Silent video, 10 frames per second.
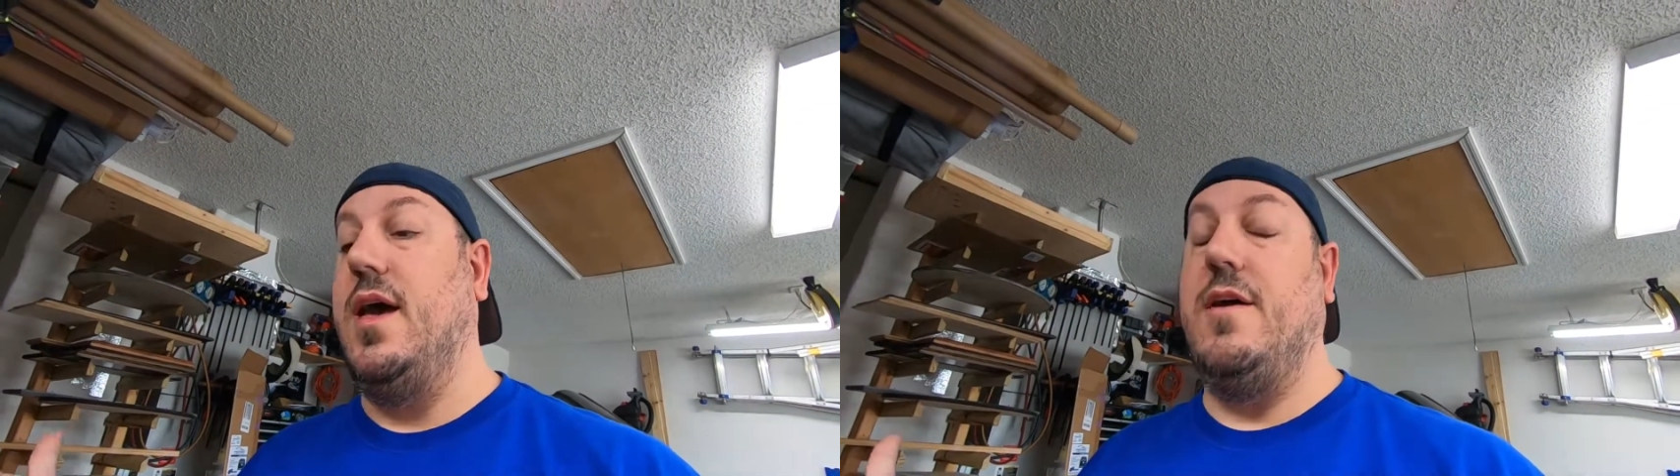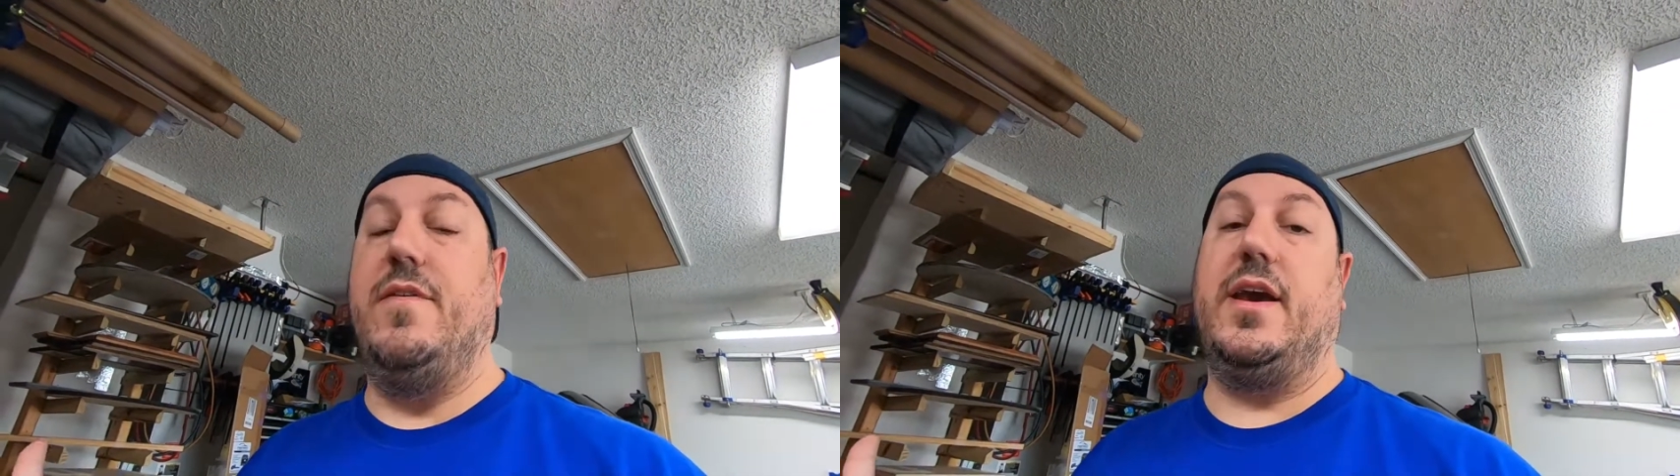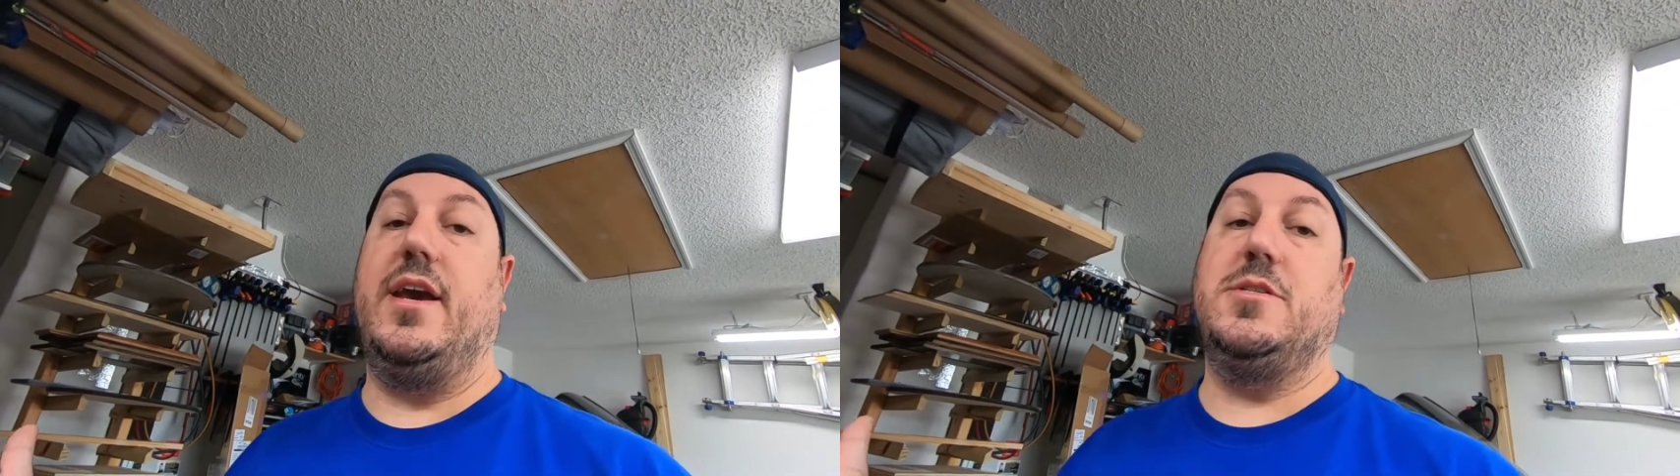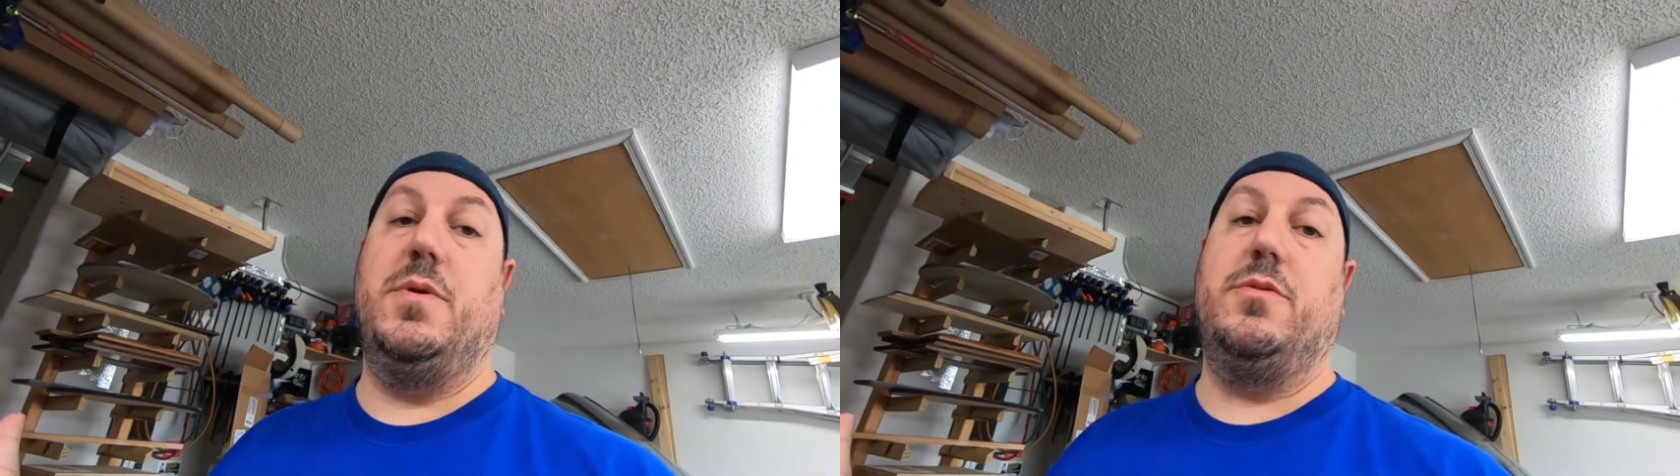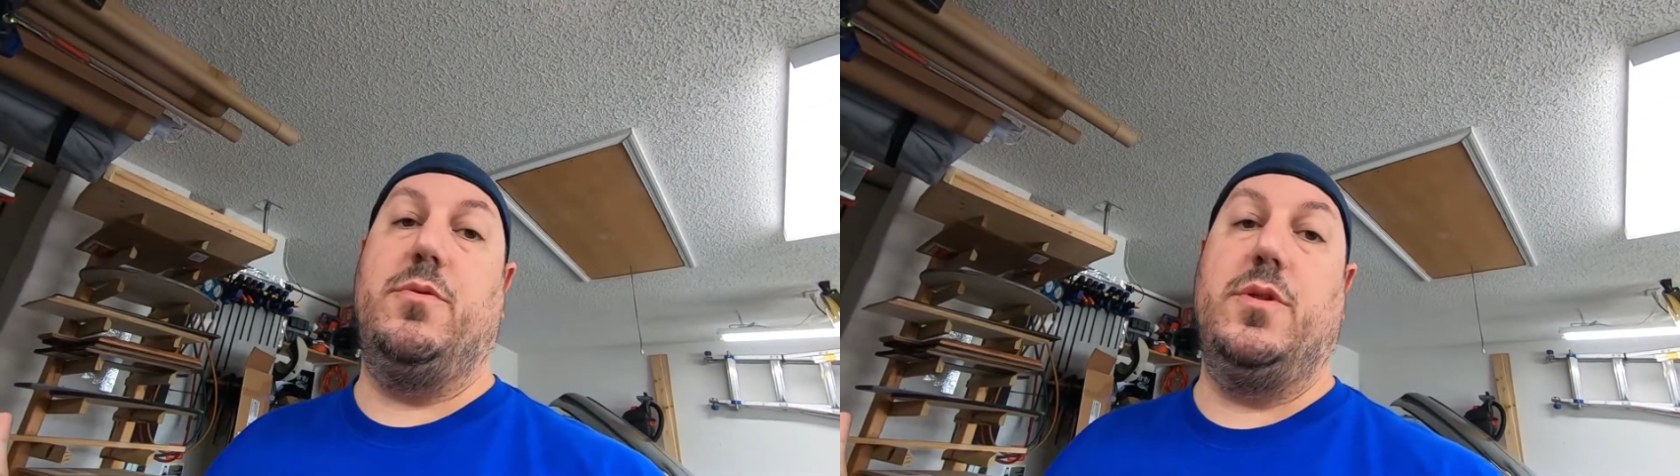if it gets
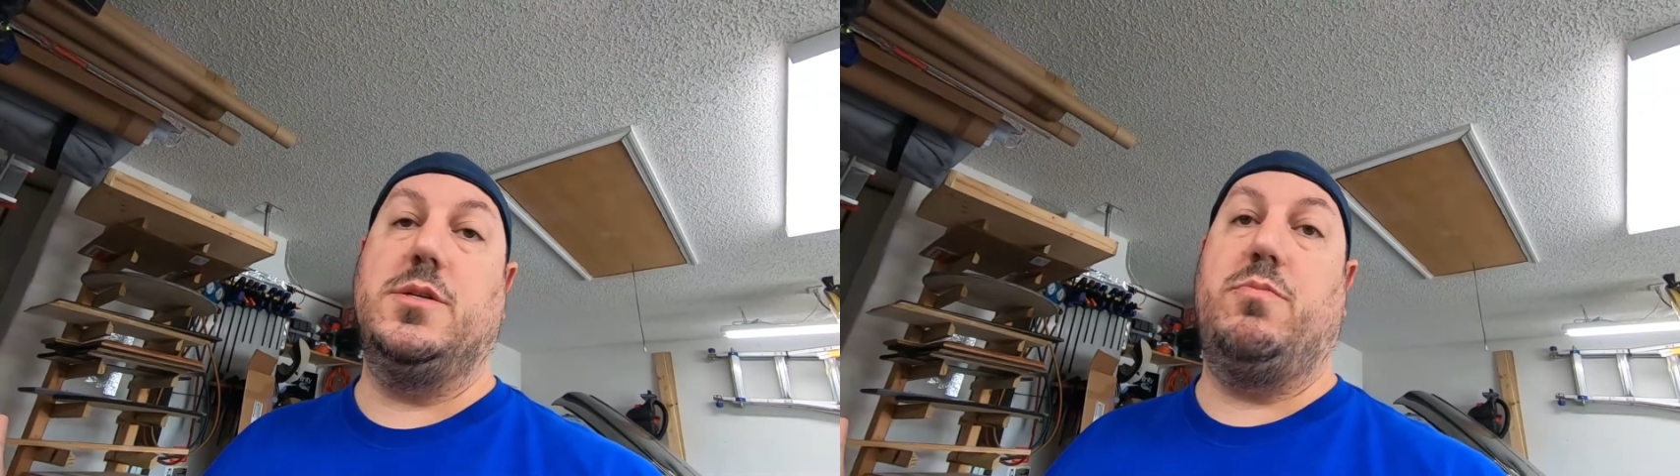me through this